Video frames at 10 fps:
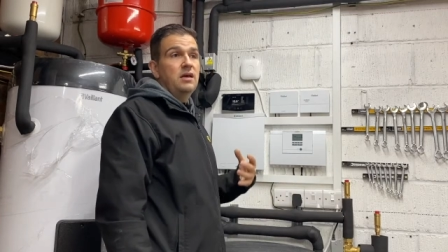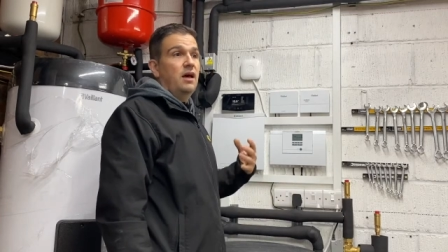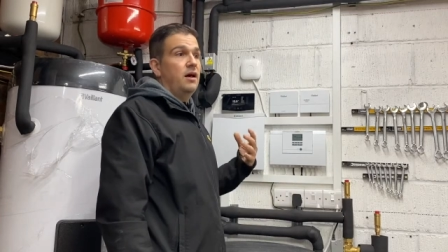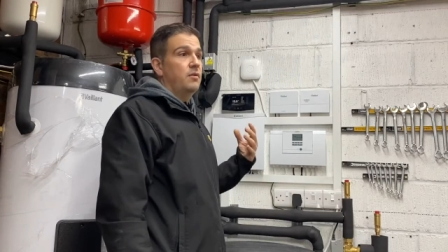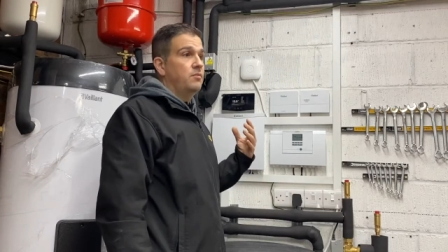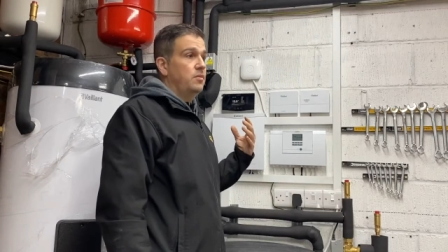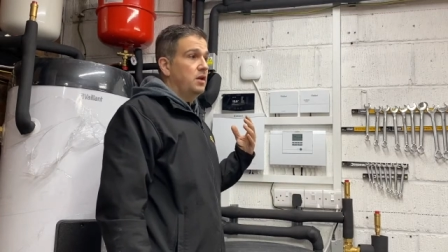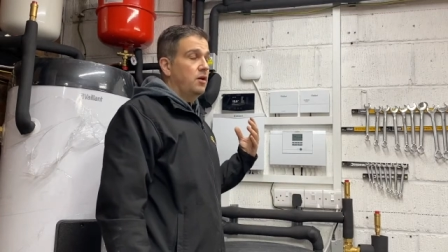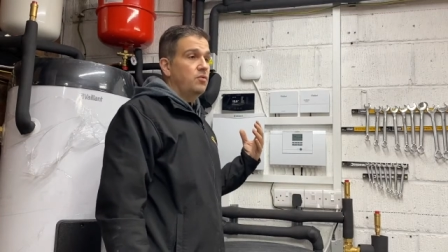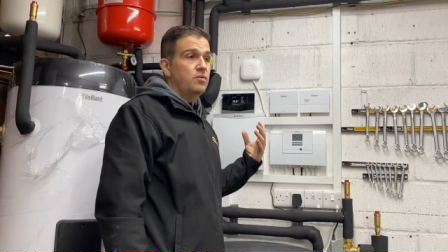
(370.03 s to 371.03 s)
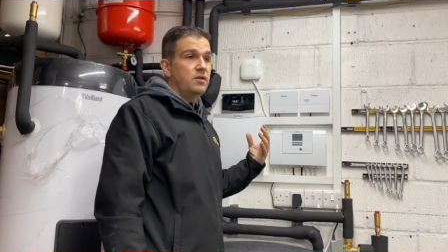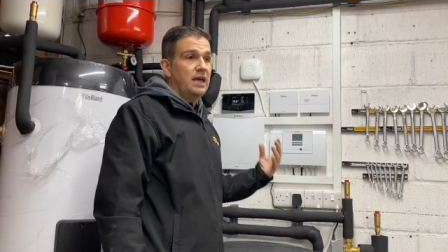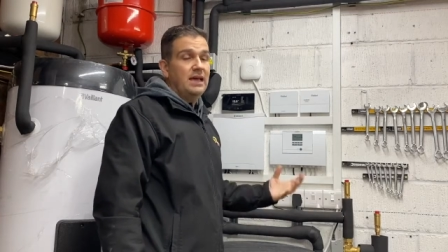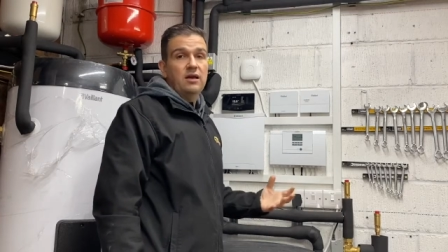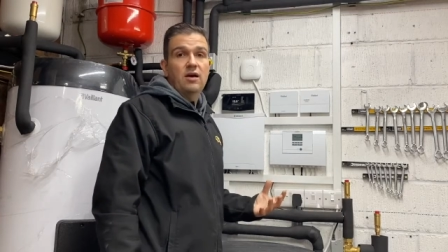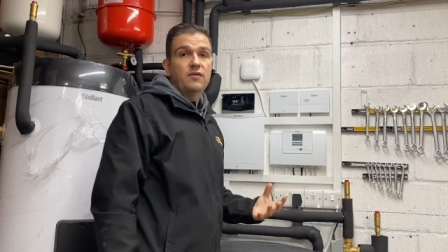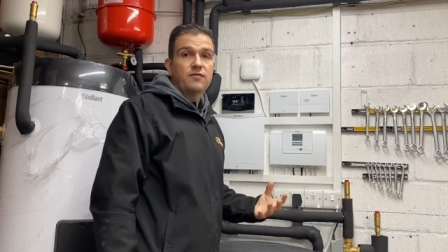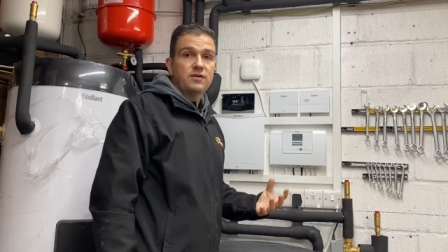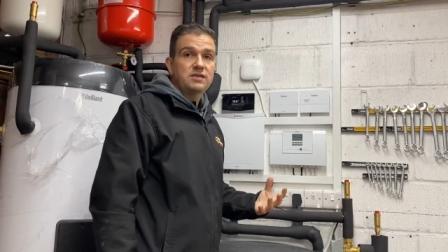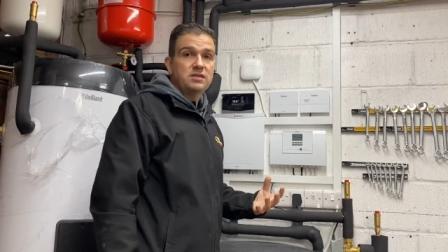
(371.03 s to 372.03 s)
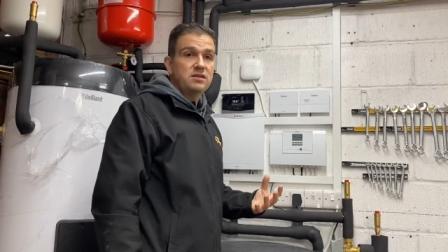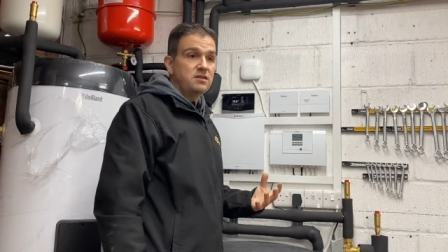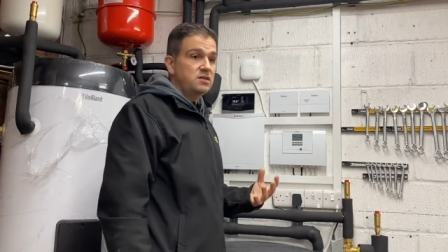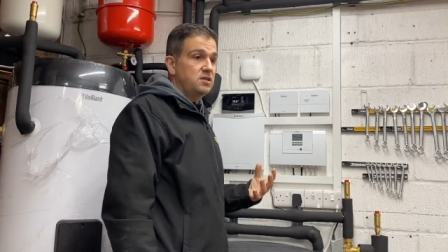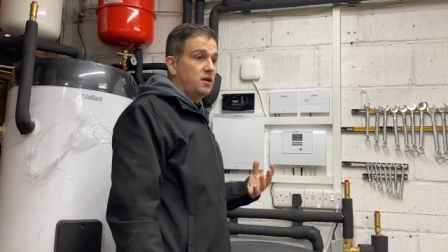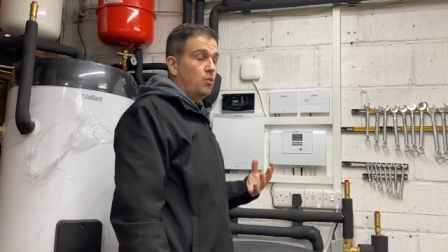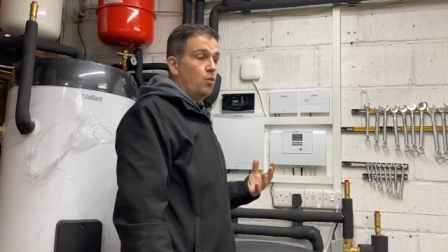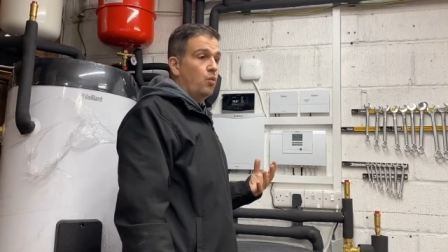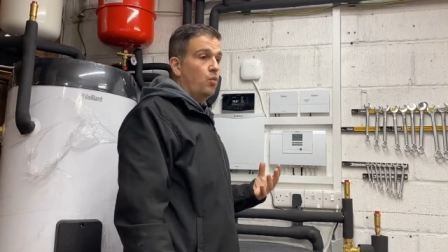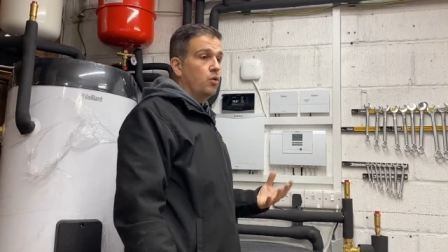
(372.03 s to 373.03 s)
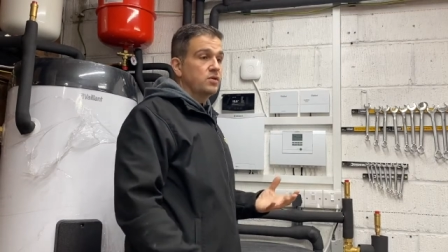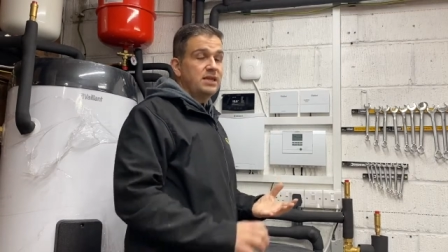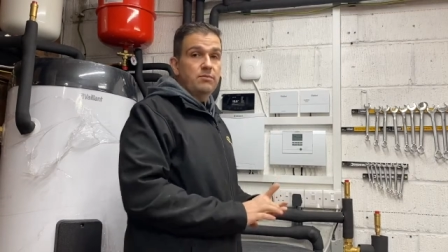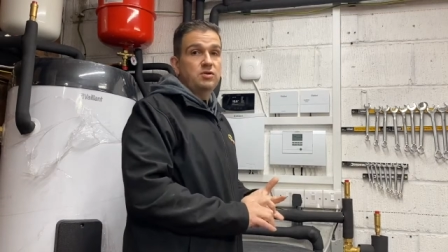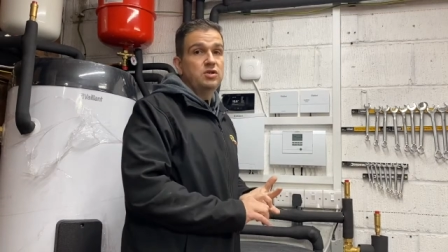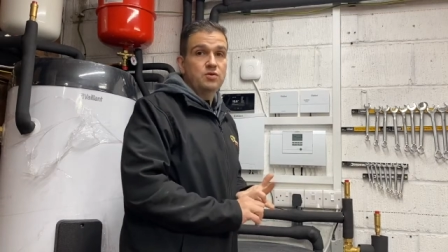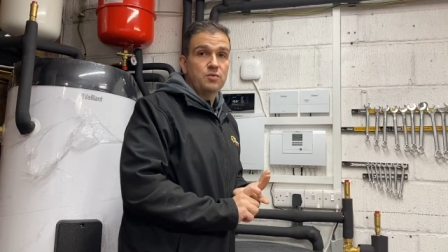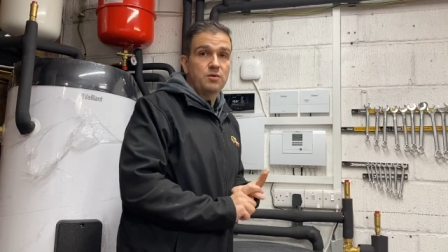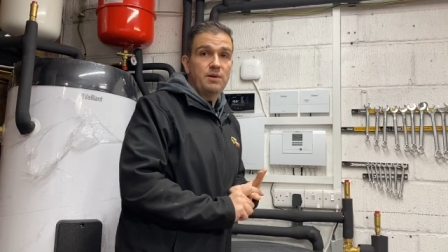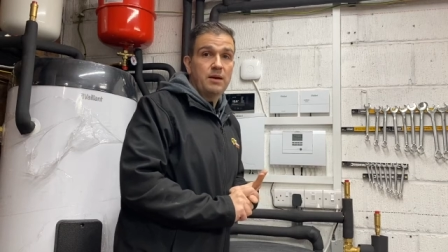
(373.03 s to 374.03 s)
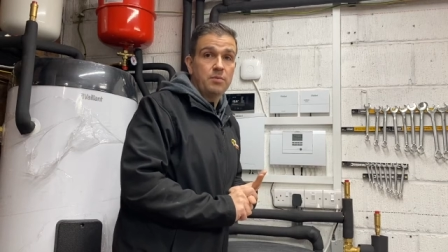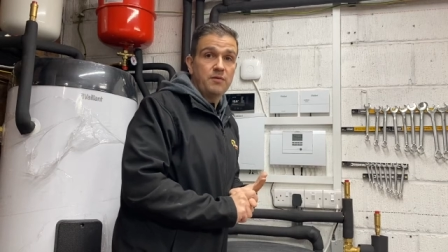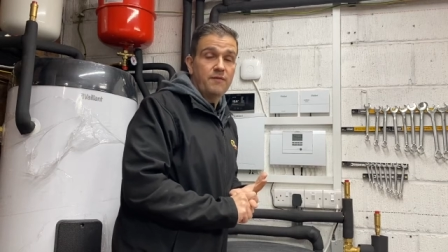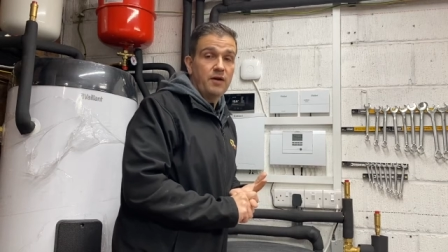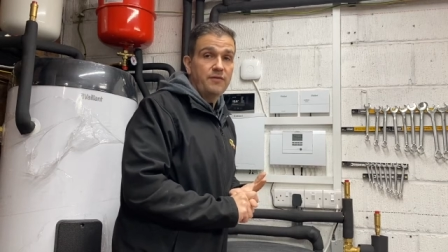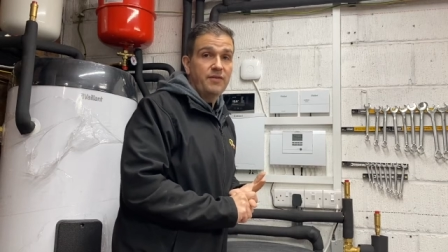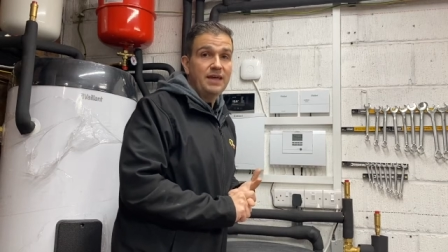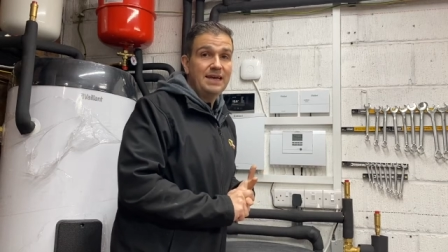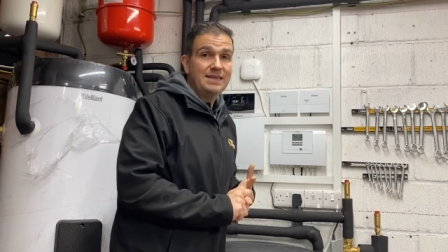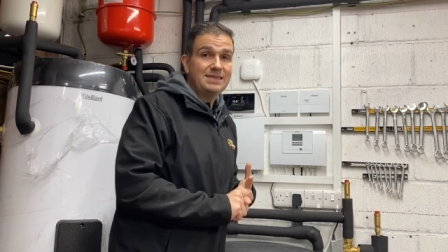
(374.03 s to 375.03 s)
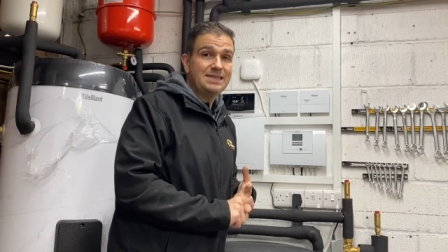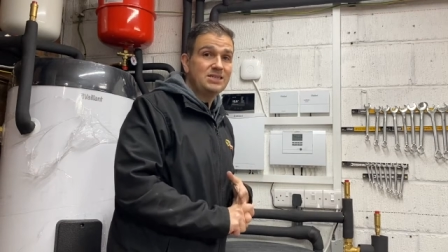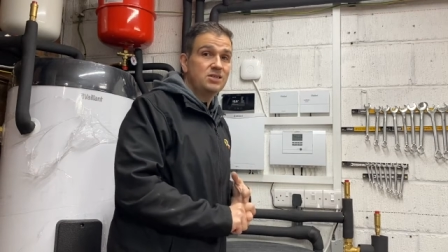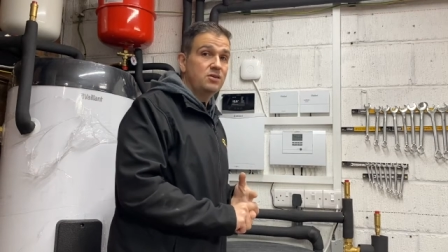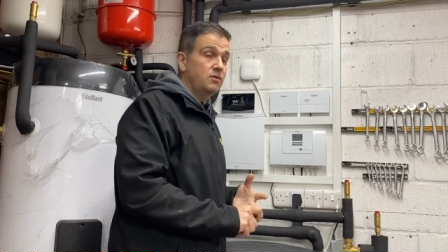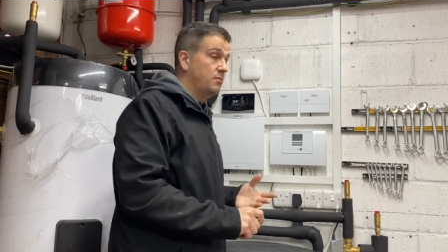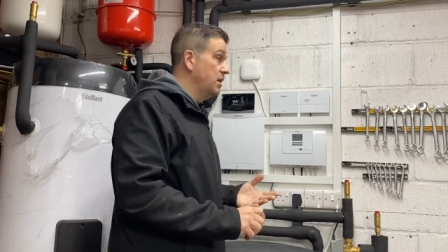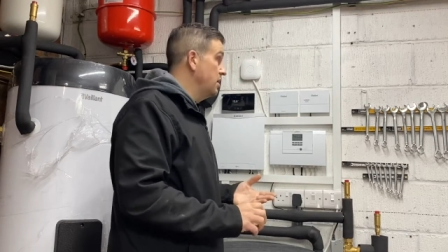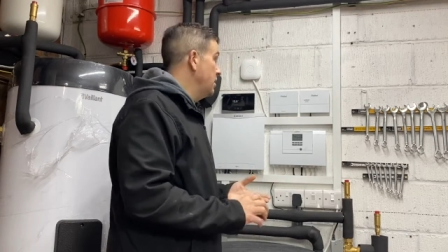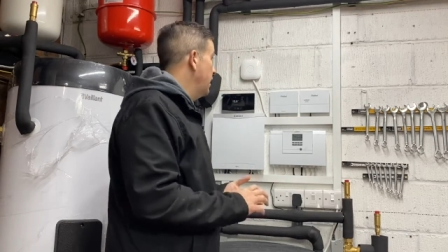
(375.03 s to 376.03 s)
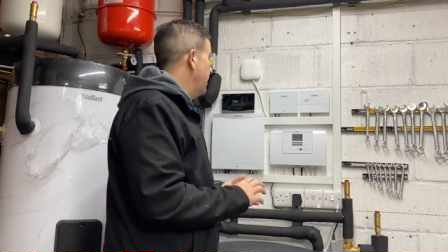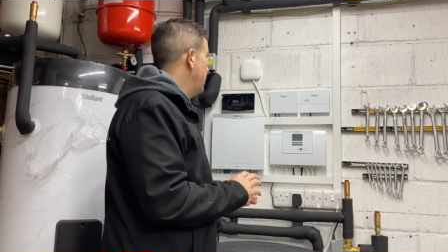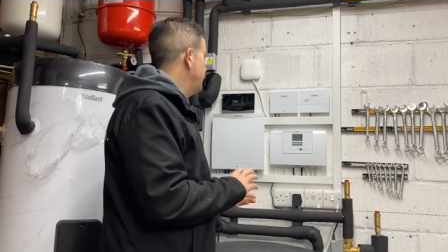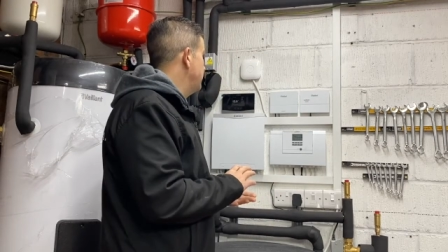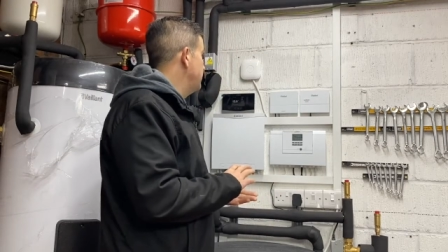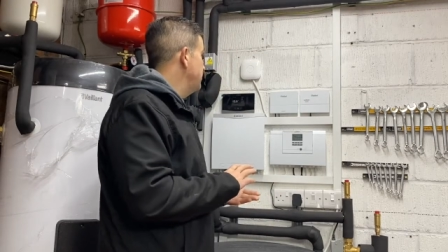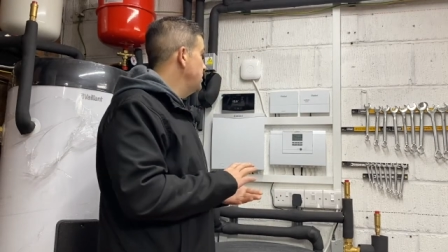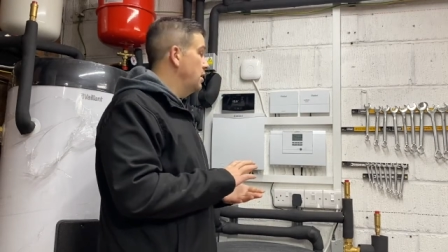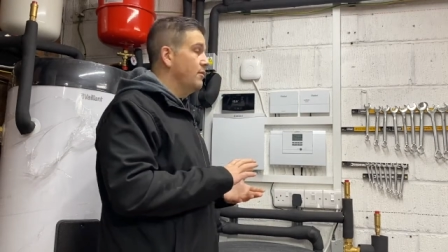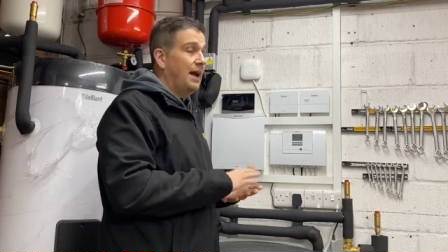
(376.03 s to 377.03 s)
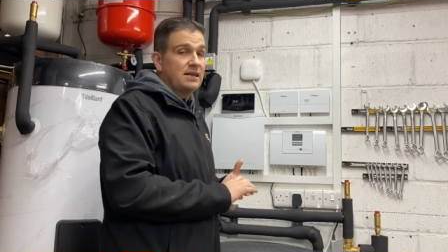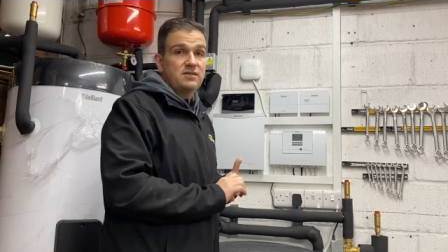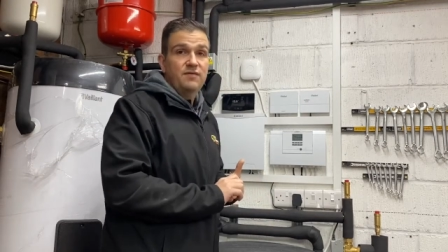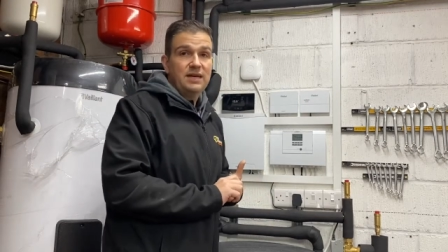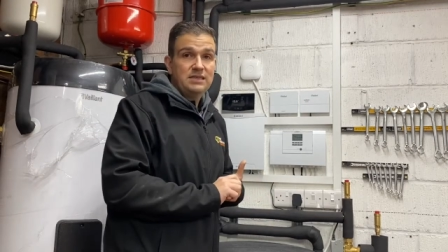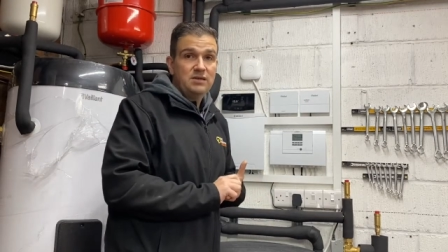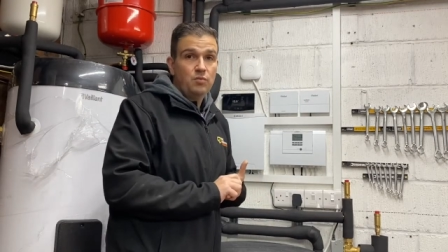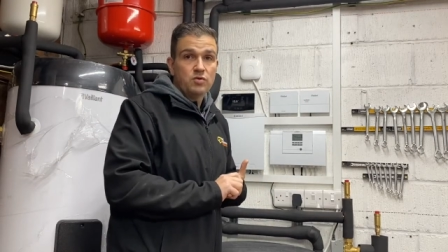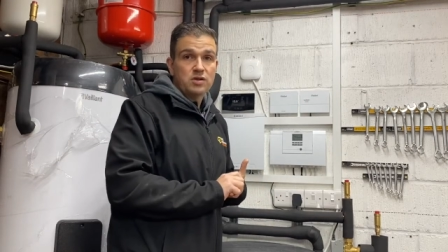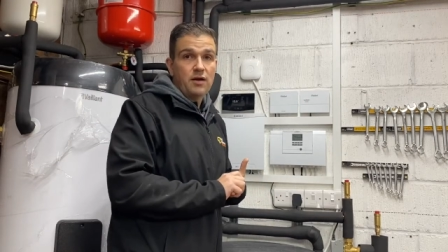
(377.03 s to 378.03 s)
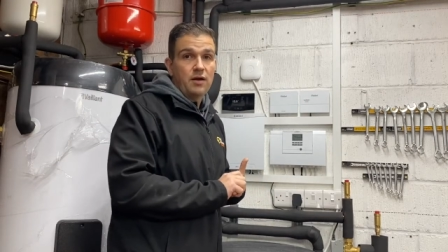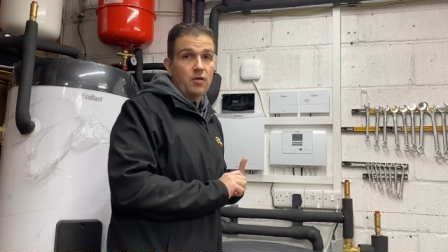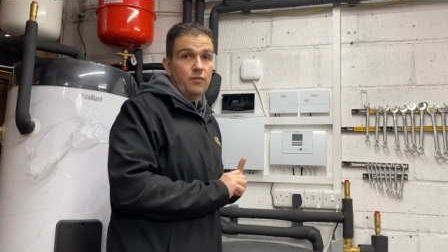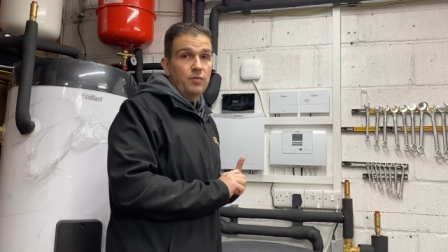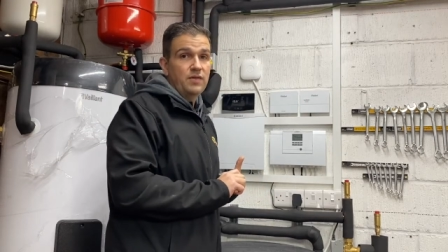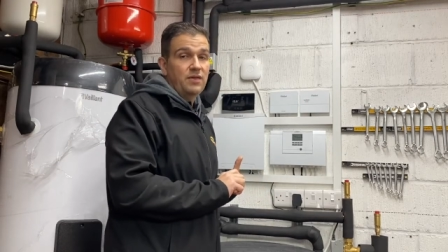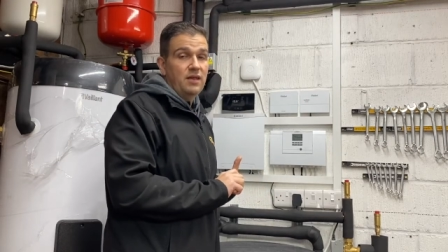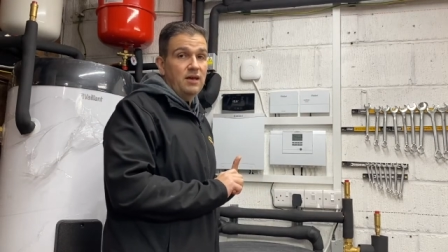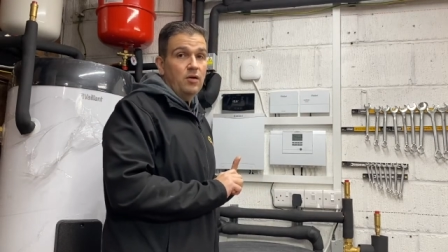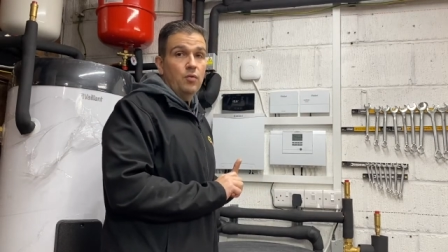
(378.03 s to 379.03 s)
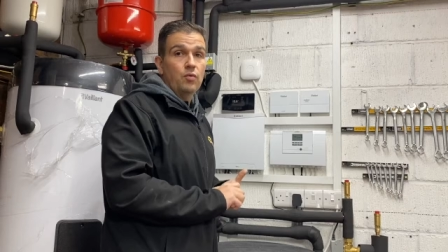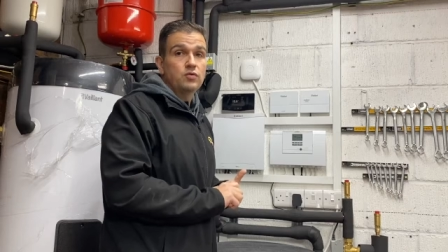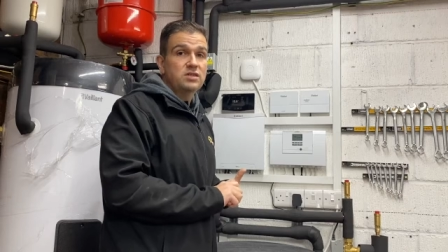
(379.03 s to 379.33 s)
Um, you know, the heat curve, for instance, you know, what, what temperatures you want to be able to provide for the heating system, um, you know, activating what's going on with the hot water